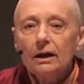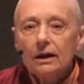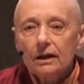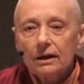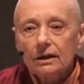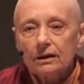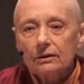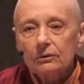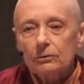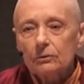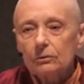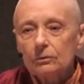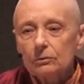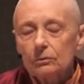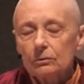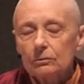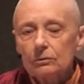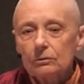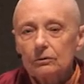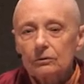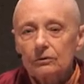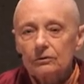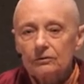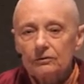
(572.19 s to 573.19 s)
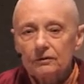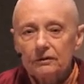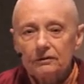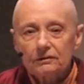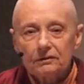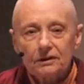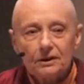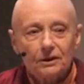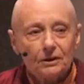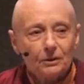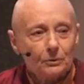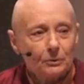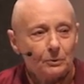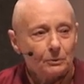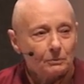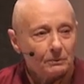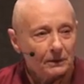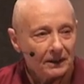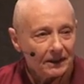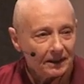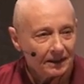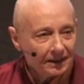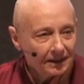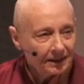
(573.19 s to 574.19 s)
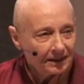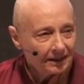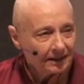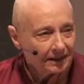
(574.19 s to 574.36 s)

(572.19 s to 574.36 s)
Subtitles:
it all looks very gloomy